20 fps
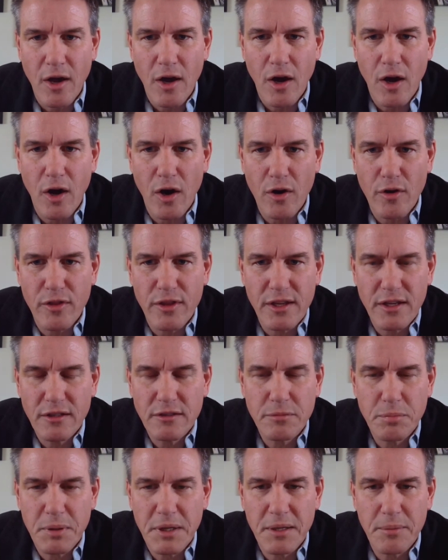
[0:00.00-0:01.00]
are
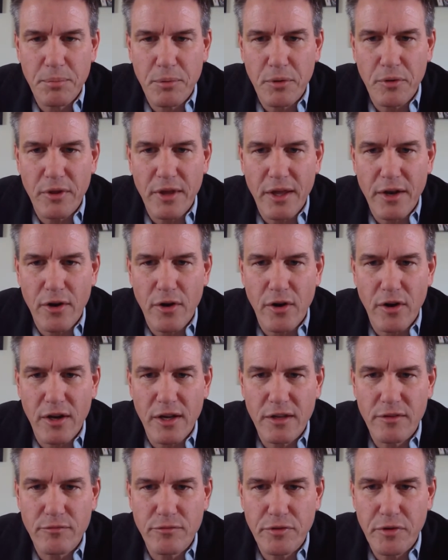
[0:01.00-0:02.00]
these people that are
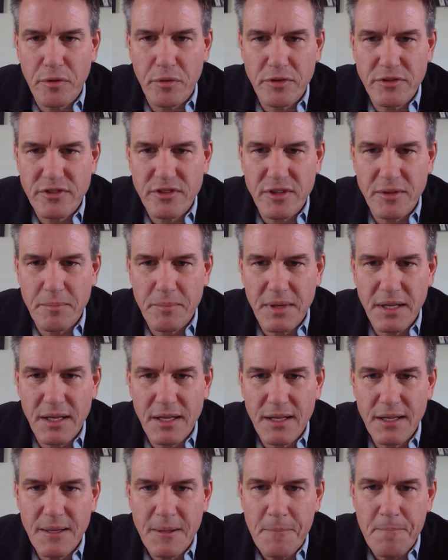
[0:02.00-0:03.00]
influencing
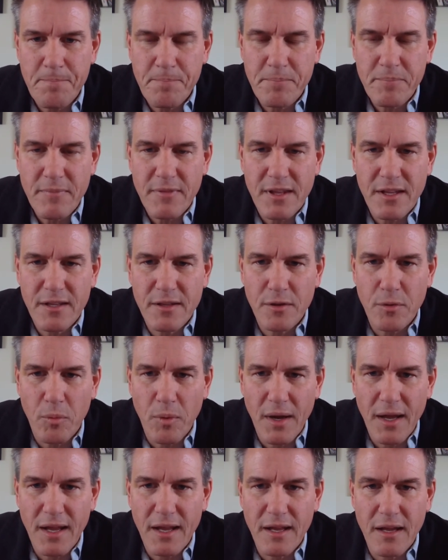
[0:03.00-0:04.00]
me in the
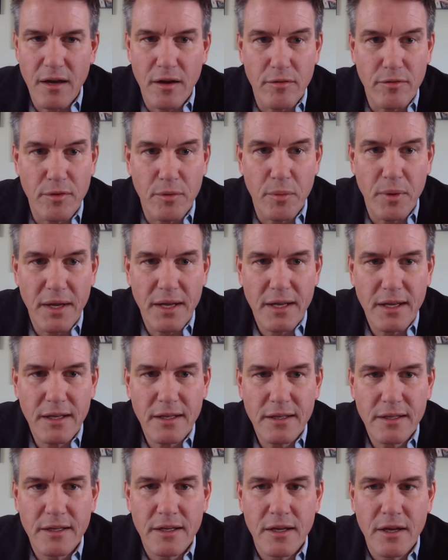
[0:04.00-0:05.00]
way of the wicked,
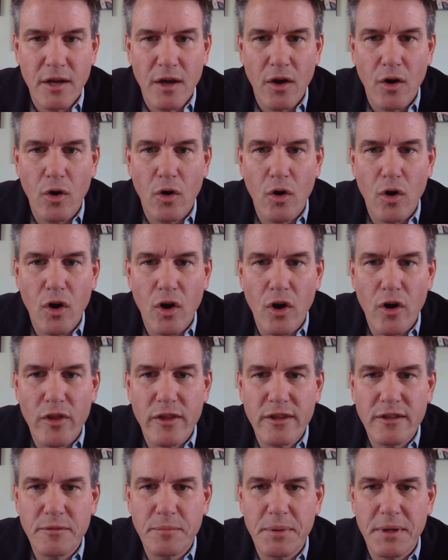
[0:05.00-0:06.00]
or are
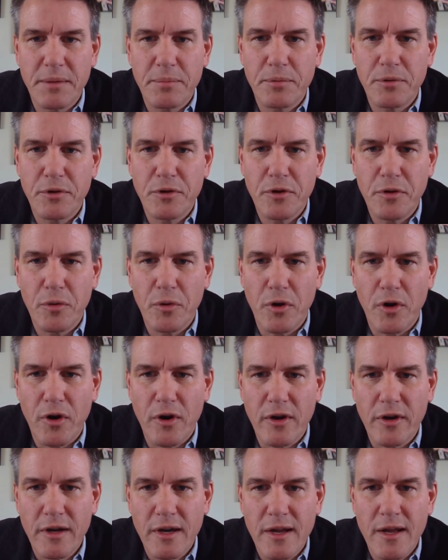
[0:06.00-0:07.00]
these people who
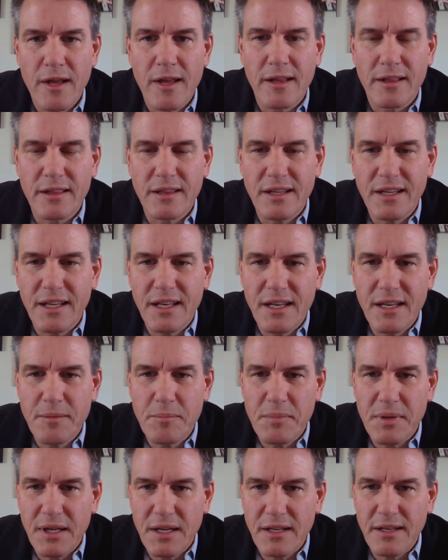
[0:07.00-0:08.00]
are leading
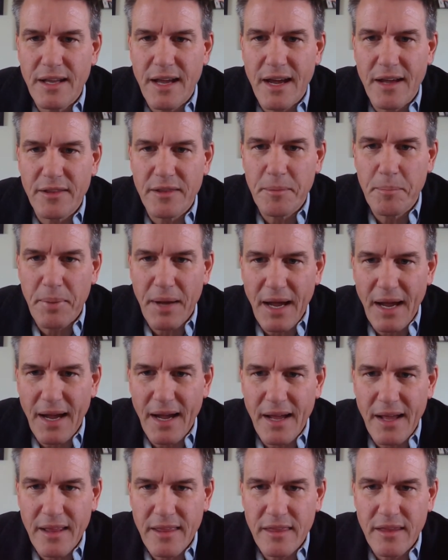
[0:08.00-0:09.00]
me down the
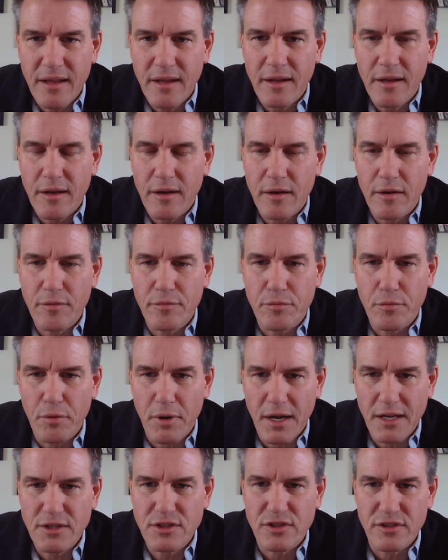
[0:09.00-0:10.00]
path of
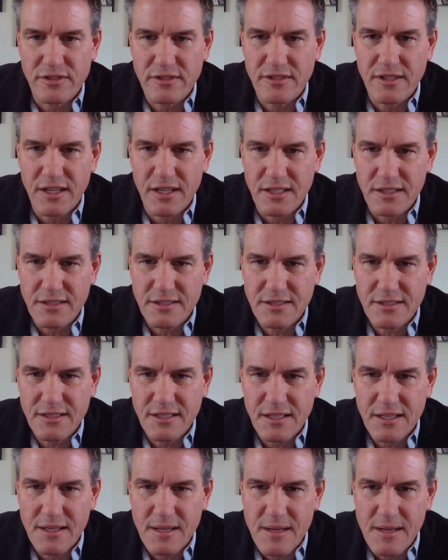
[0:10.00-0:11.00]
righteousness?
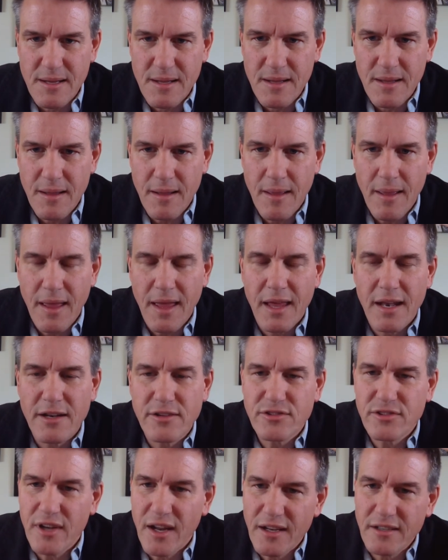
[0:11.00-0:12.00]
And
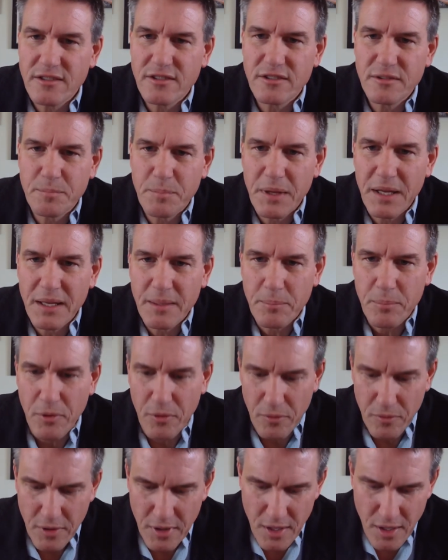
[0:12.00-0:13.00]
it's not just
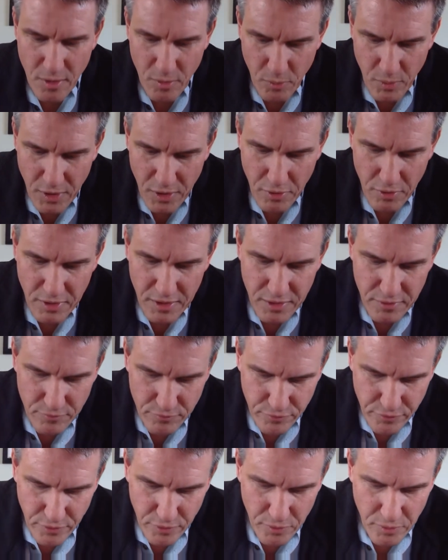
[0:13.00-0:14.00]
people. We are
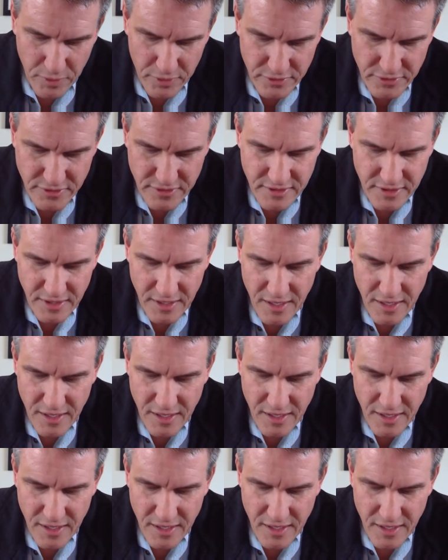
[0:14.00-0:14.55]
influenced